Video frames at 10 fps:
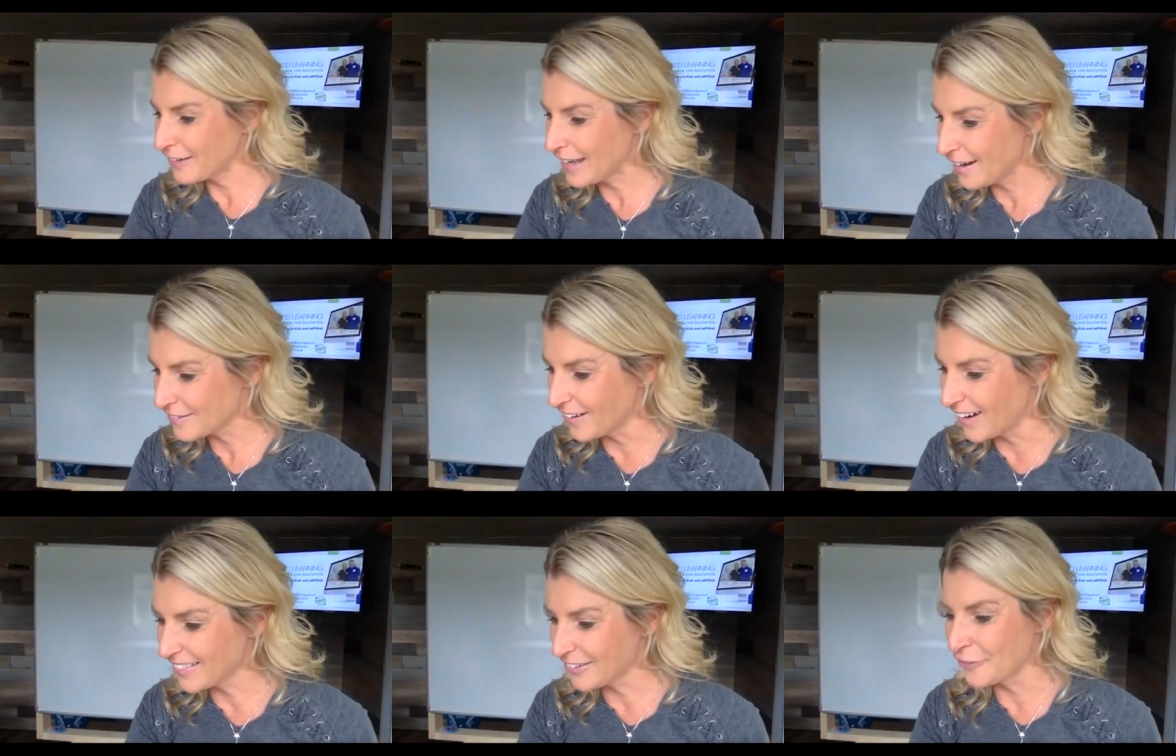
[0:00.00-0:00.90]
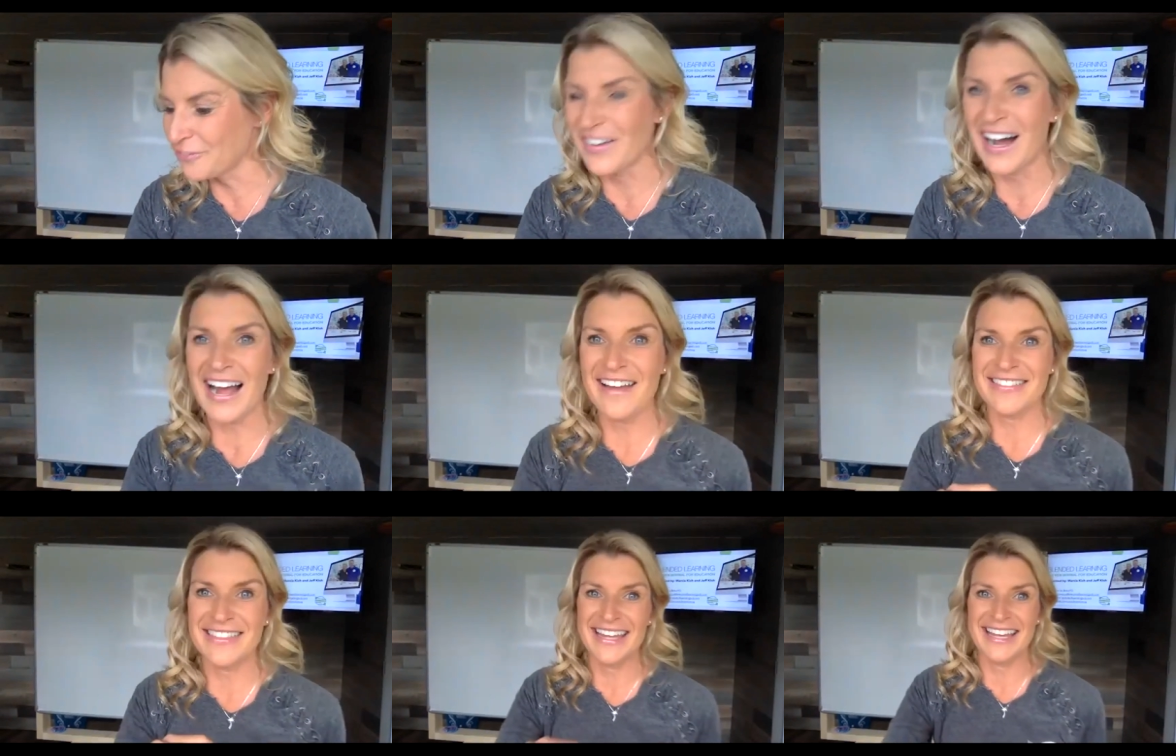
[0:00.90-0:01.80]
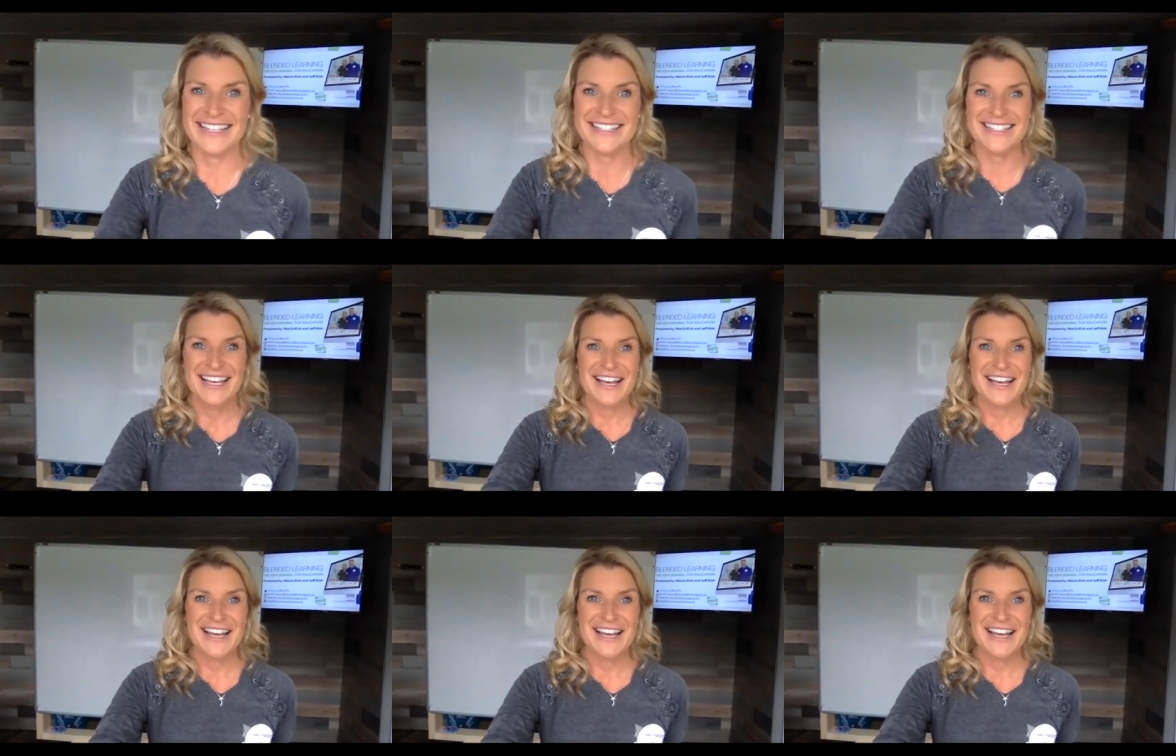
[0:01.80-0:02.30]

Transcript: We have gone through five things.